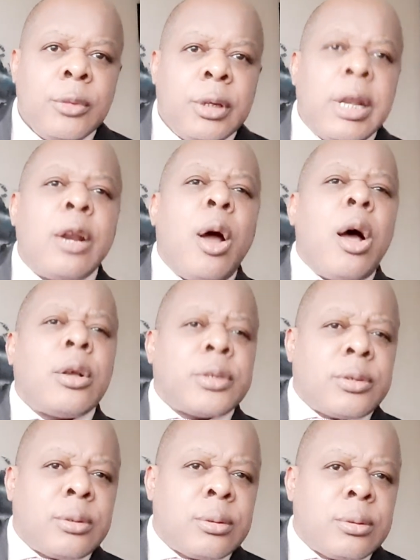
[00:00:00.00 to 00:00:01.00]
The
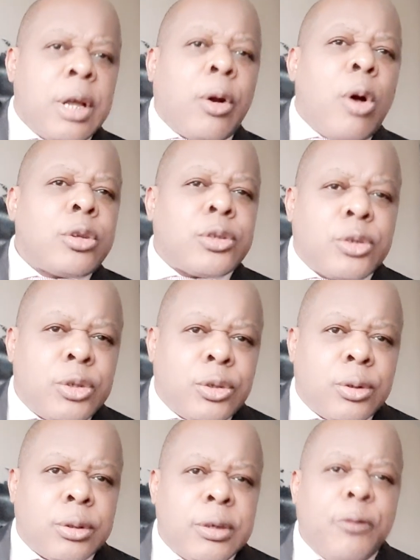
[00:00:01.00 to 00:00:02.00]
laws, the constitution,